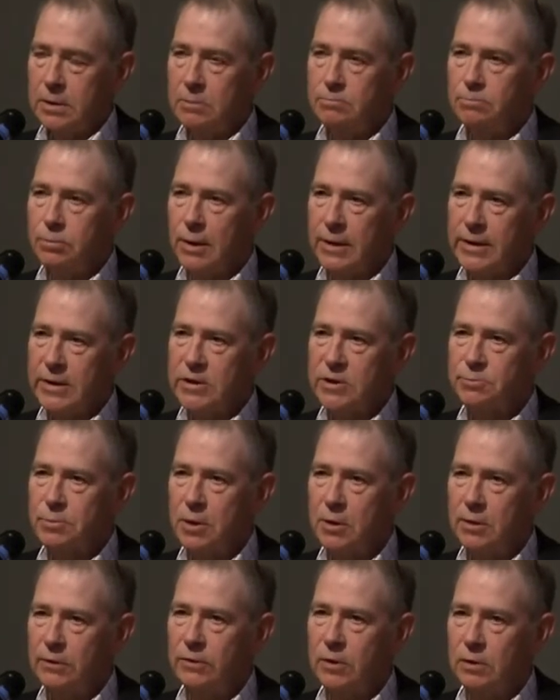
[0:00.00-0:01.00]
completes
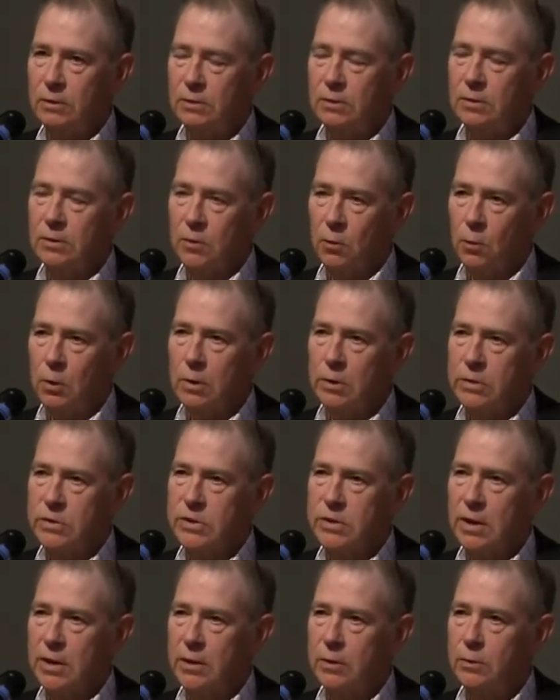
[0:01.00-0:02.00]
part of the water
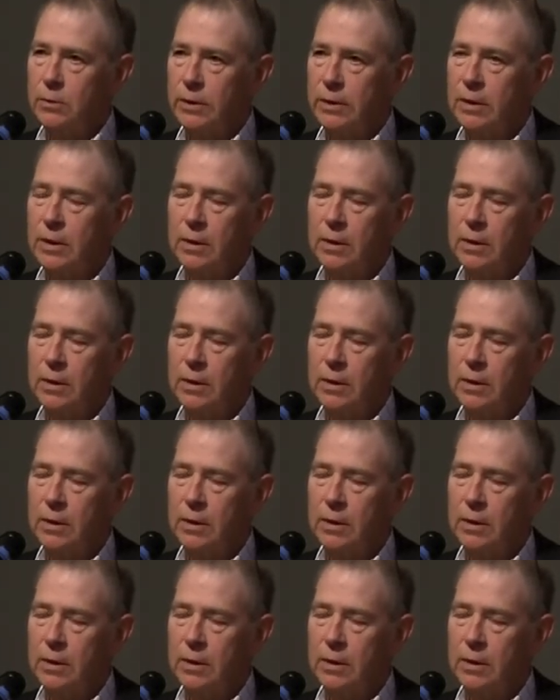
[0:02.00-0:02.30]
cycle.